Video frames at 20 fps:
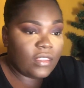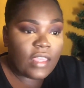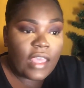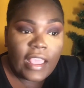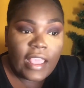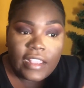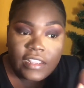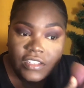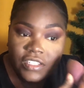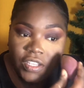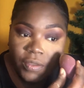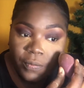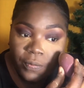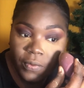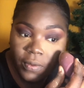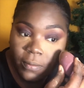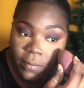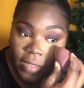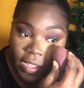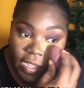I ship
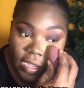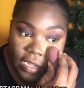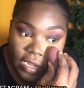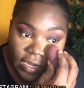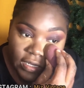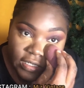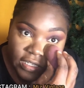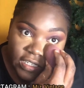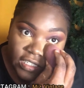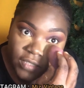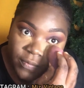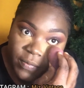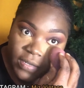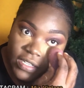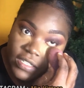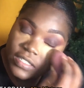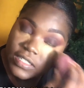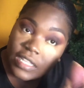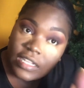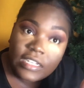with My Cart
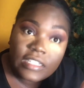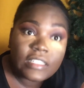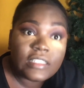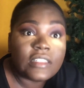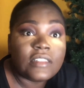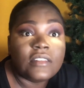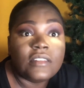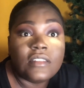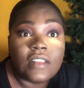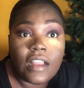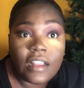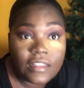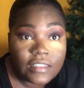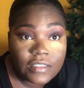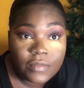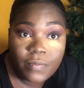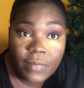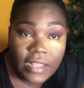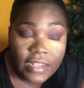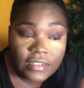Express. This is not
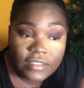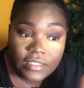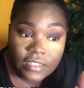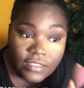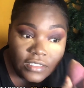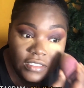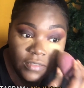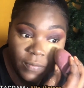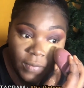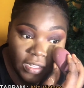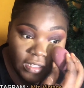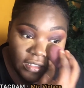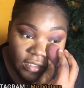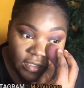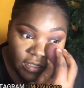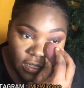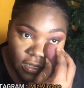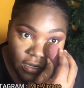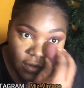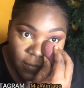
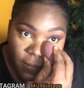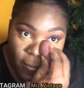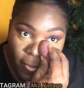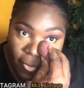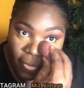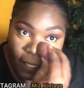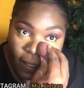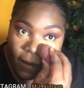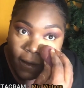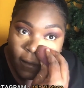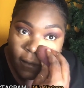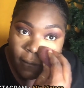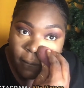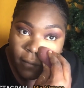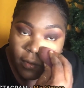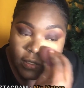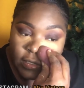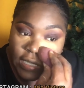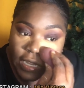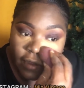sponsored,
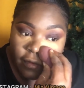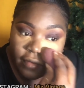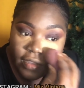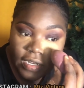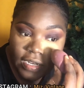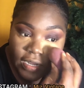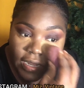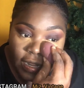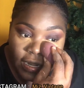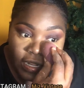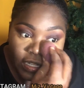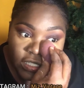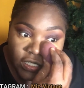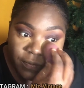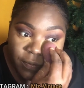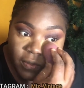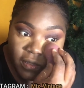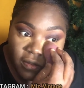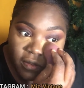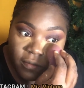but I really like that
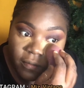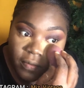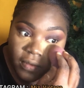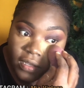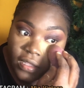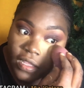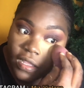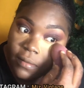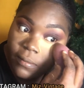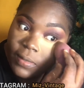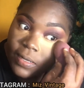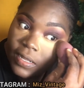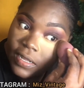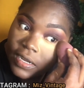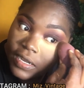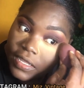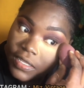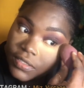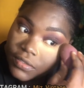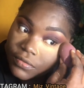shipping company. I'm not
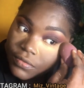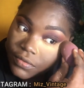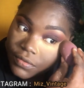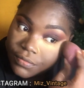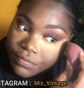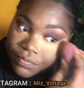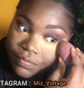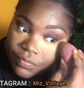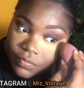lie to you.